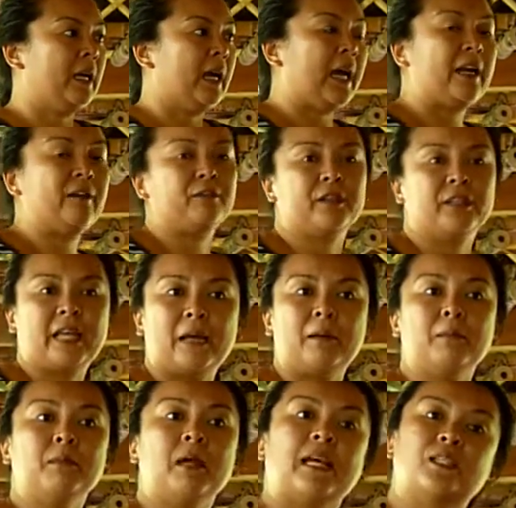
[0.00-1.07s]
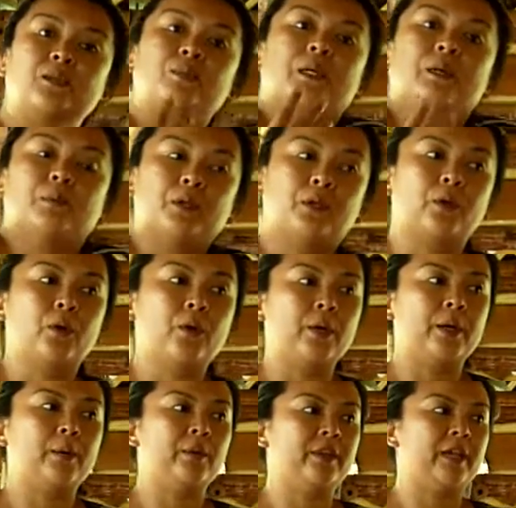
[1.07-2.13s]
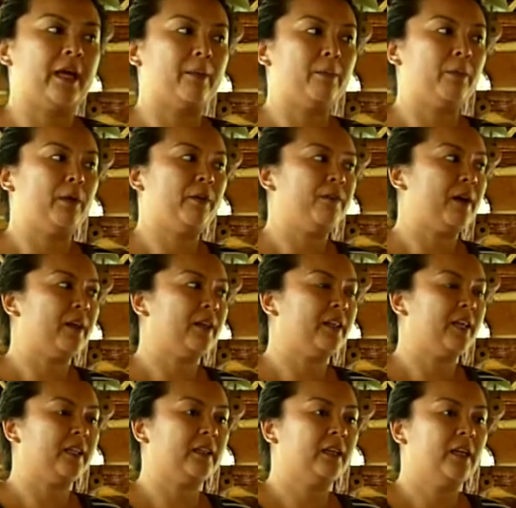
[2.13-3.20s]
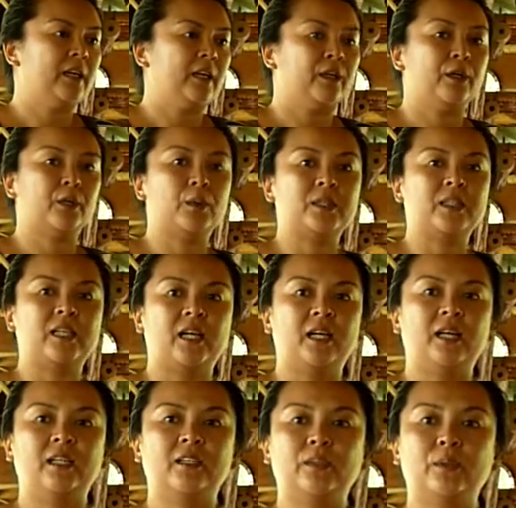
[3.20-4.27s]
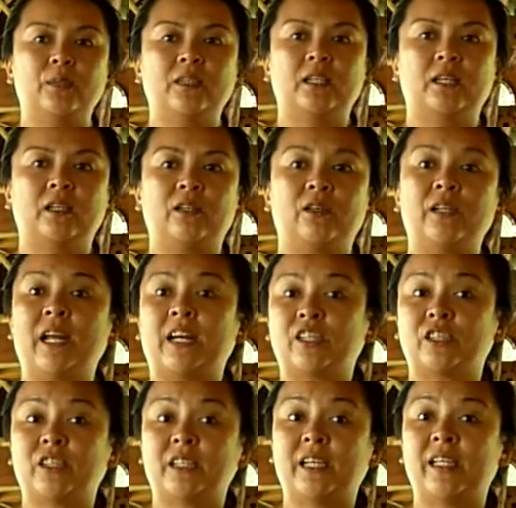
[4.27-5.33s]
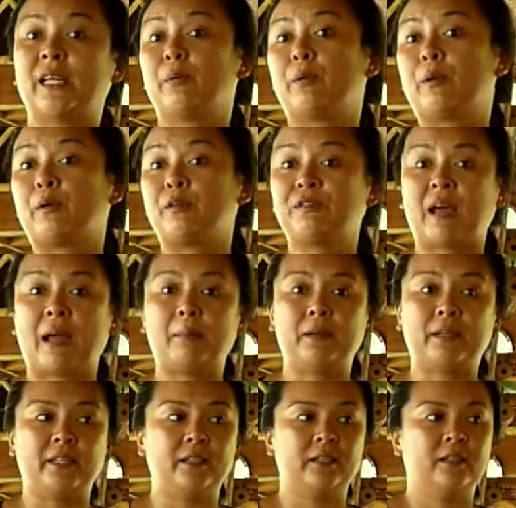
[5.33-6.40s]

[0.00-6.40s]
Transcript: And for them, as we were growing with them, we felt that there was a connection and we were family.